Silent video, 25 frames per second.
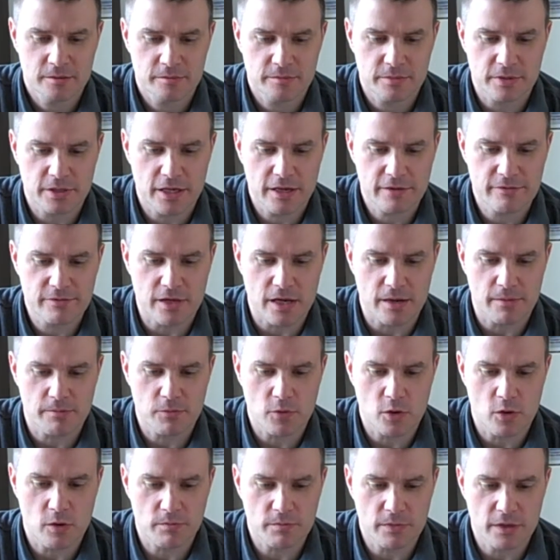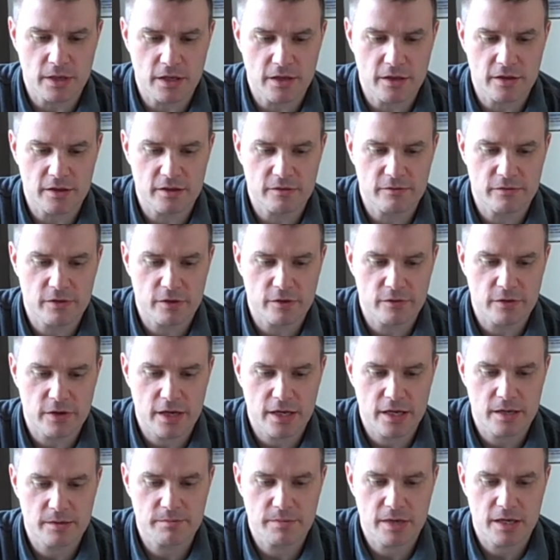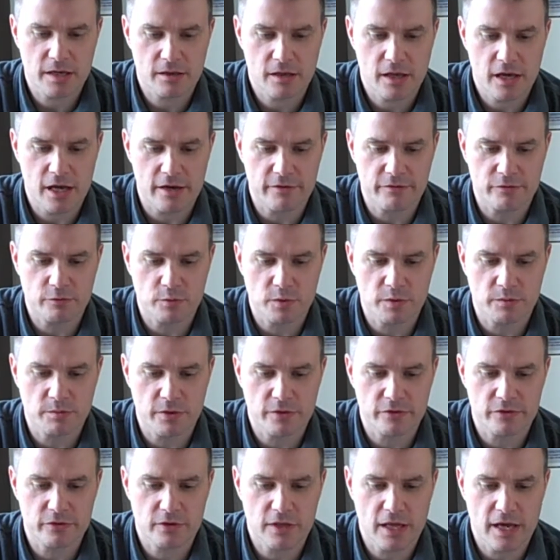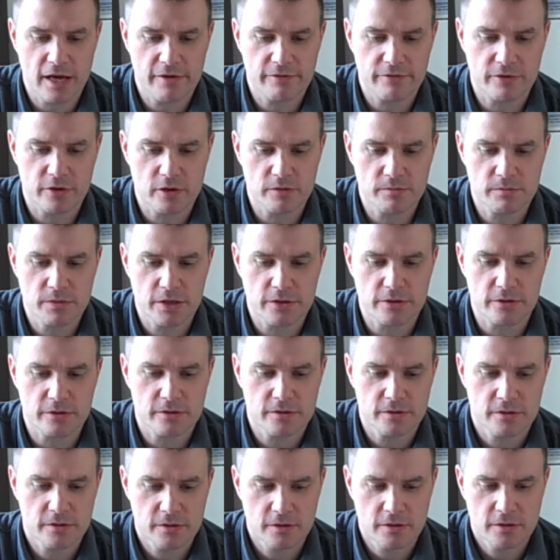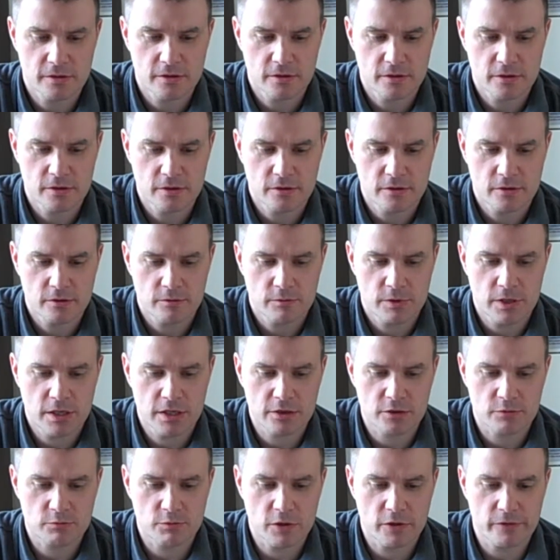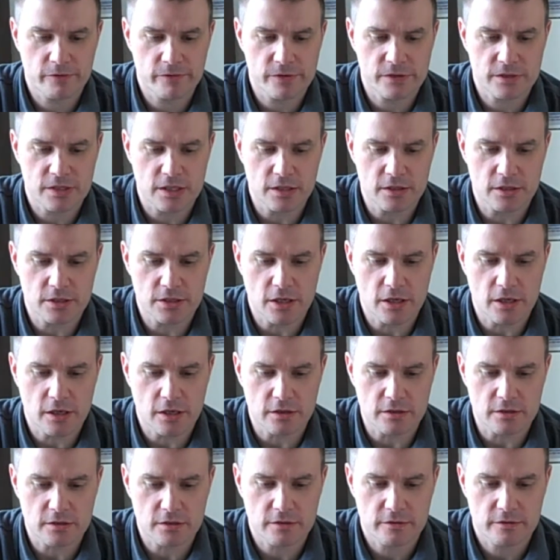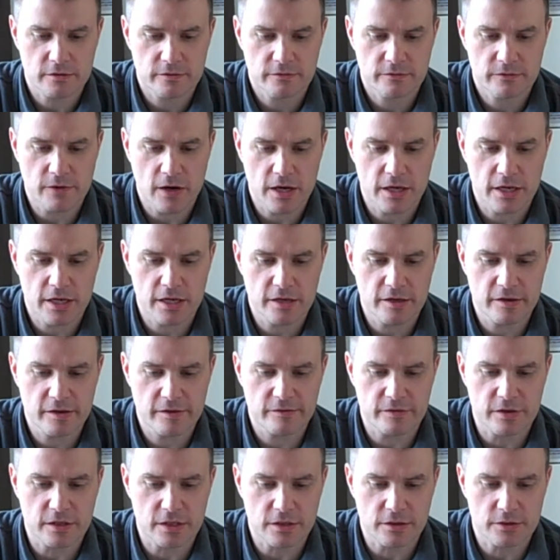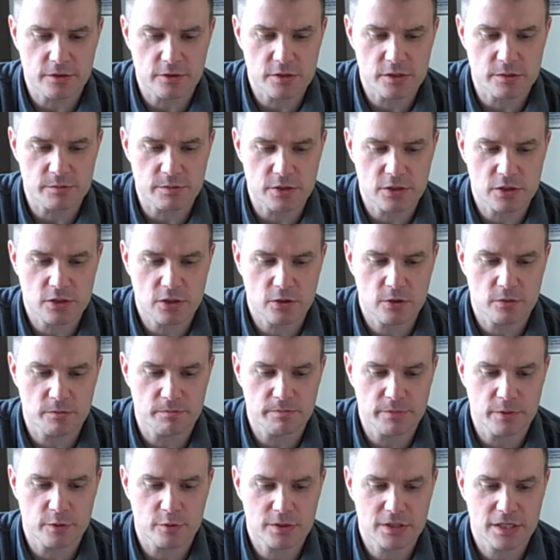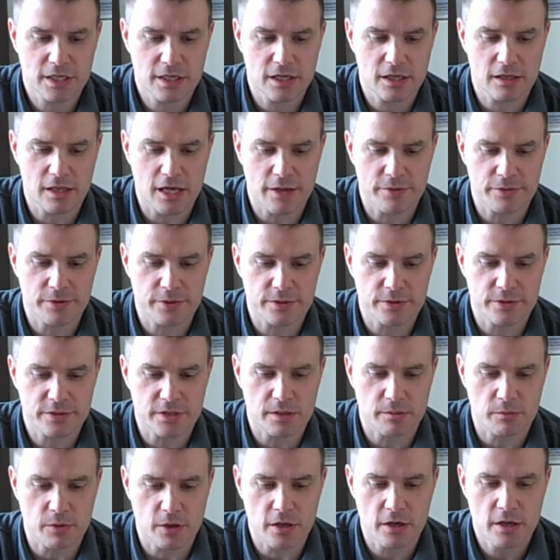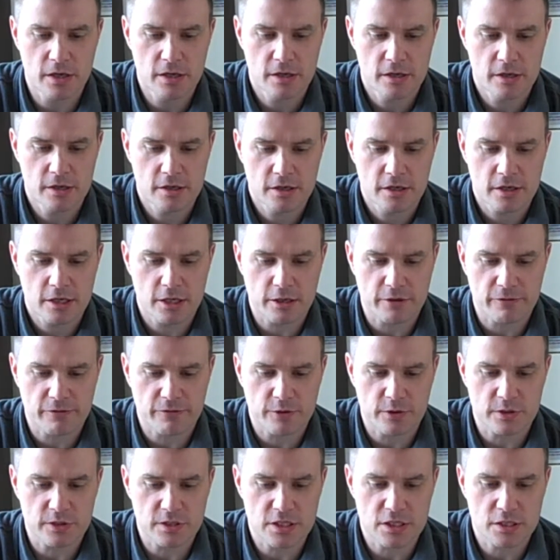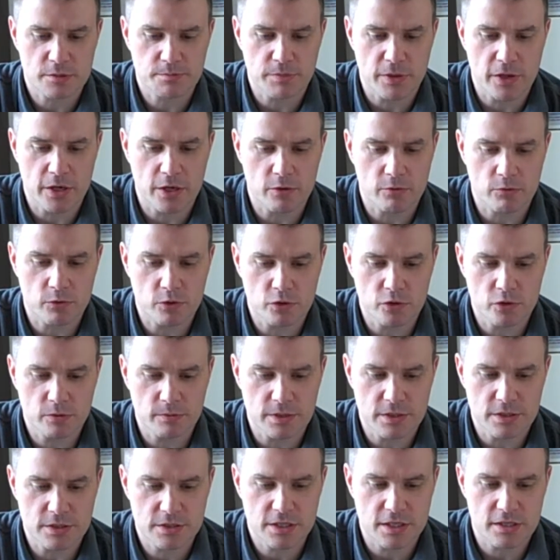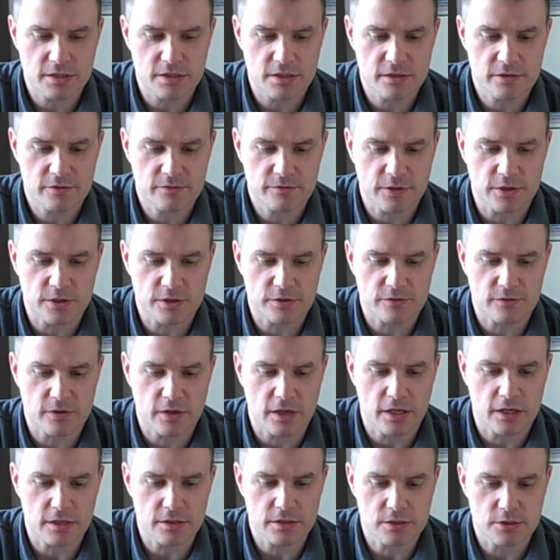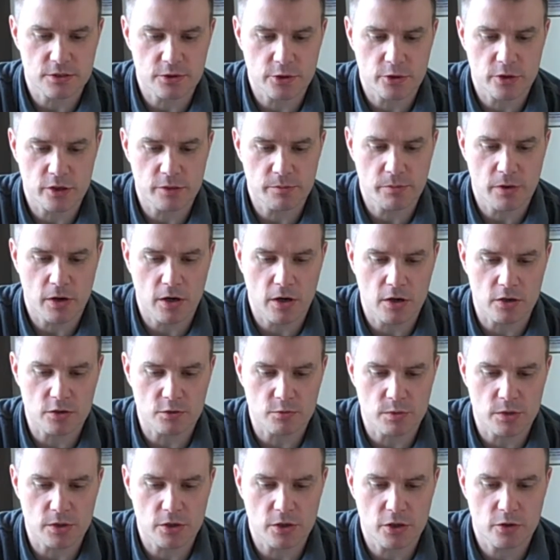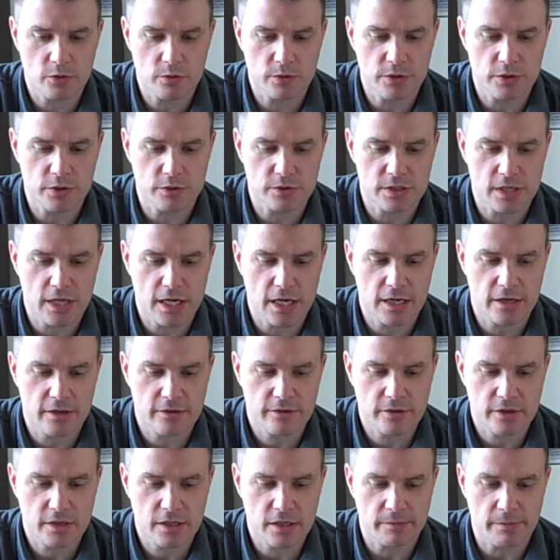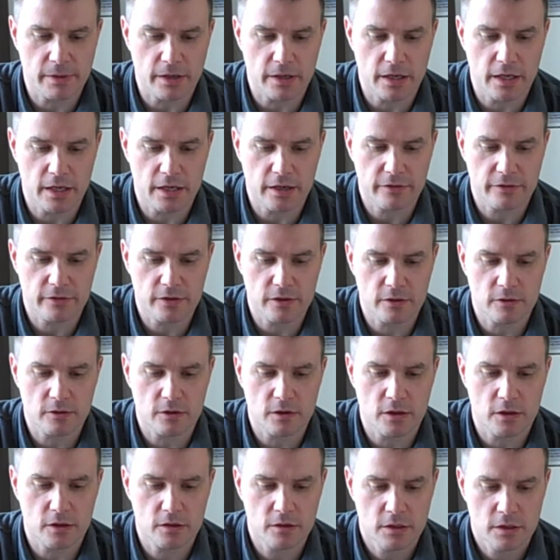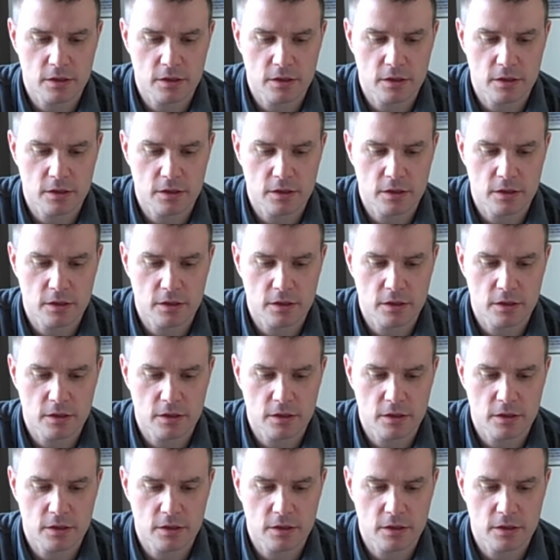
But I've got more money than I've ever had in my life, and we both laugh at her mother. We hit the road for St. John's Friday evening, and there's a motel out there somewhere, and a friend's spare room, and Chess's french fries, and dirty bars where no one knows anything about anything at all,